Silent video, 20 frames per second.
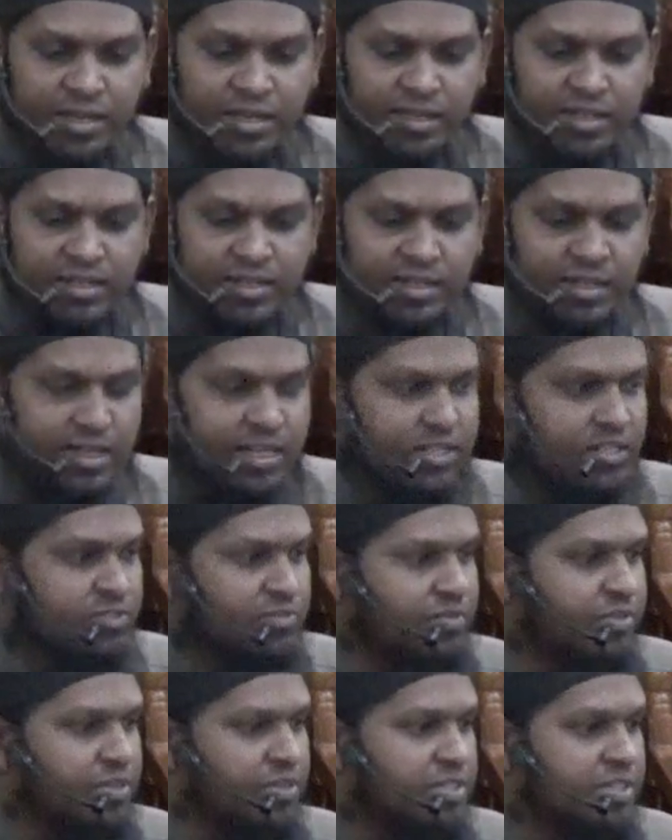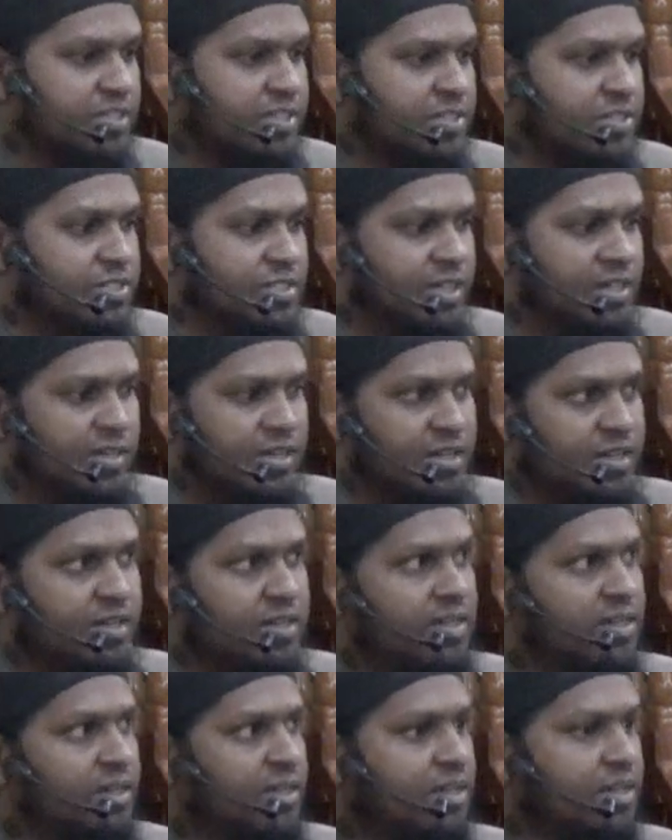in the next verse,
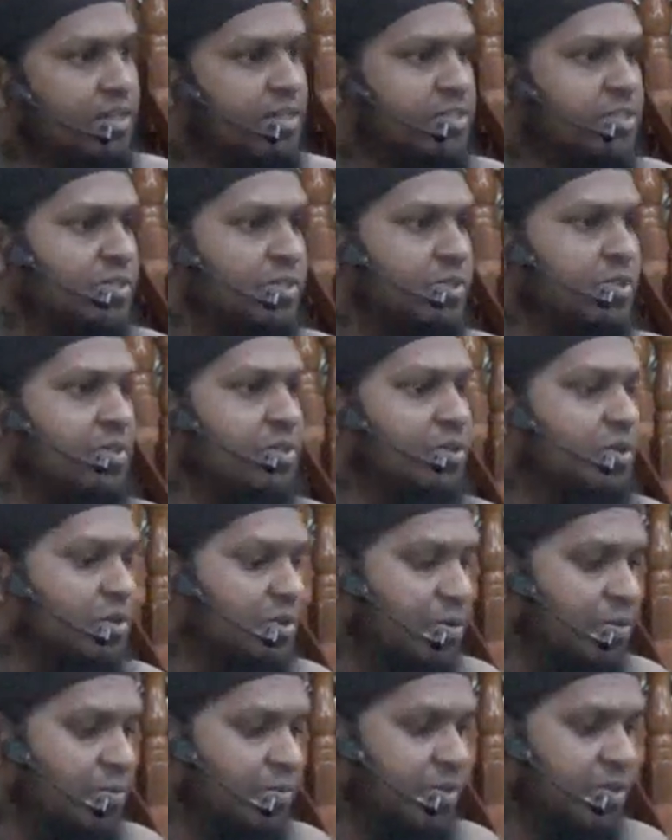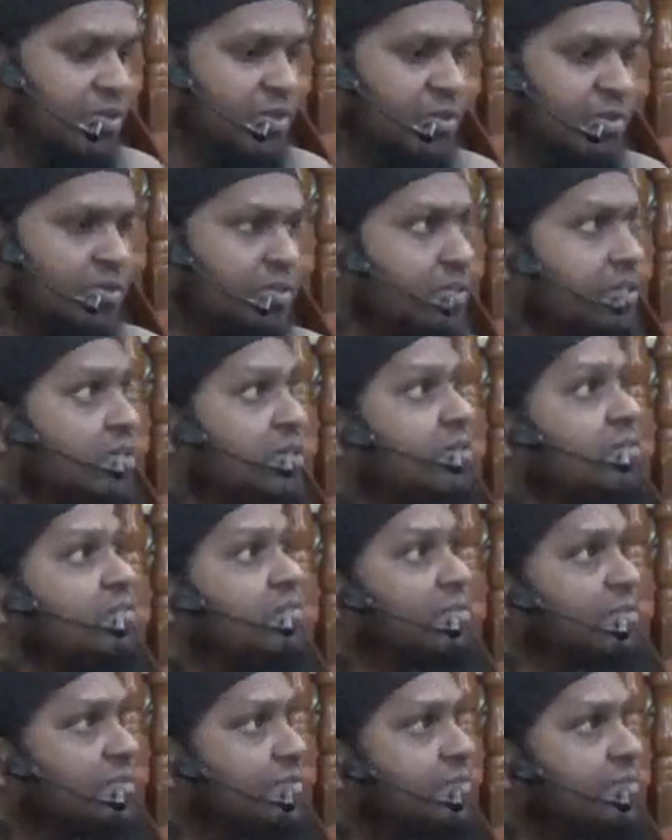inshallah. So we close
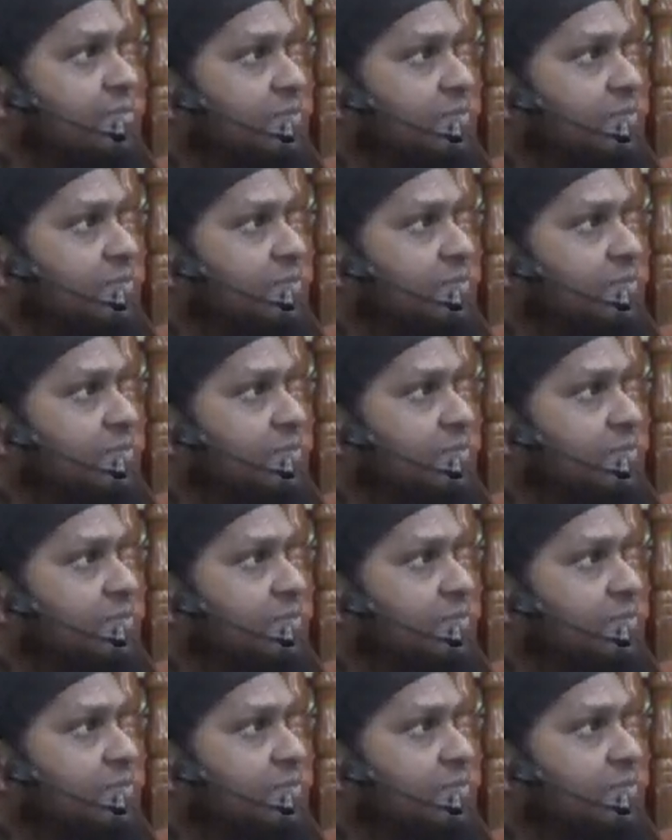off.